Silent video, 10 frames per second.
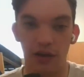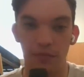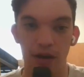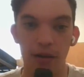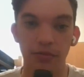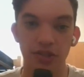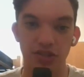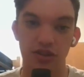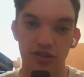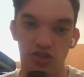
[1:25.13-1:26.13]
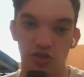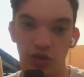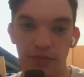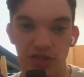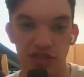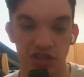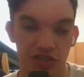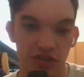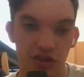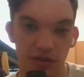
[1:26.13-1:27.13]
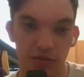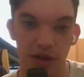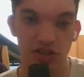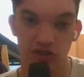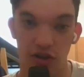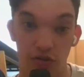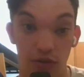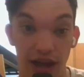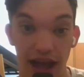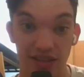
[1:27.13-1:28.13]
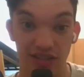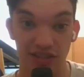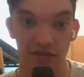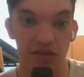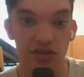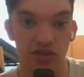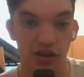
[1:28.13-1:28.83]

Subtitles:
I'll probably start the stream at 6:30. We might start it right at 7.